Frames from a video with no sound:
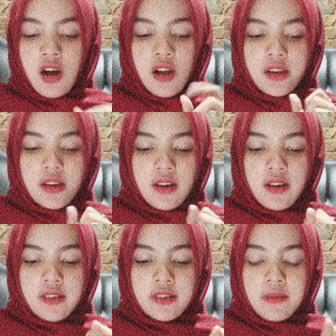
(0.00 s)
The another
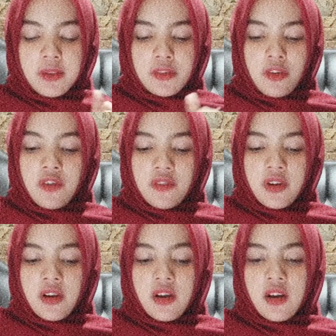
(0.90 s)
example is
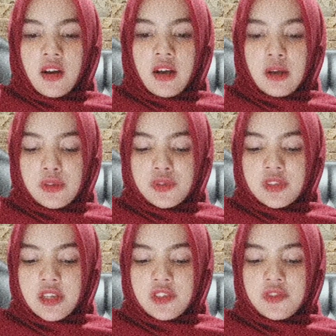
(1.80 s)
over,
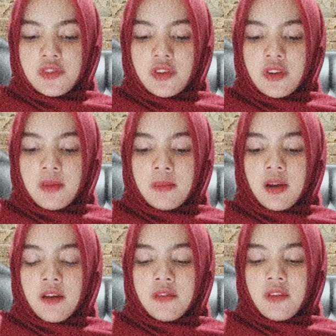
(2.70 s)
usage for above,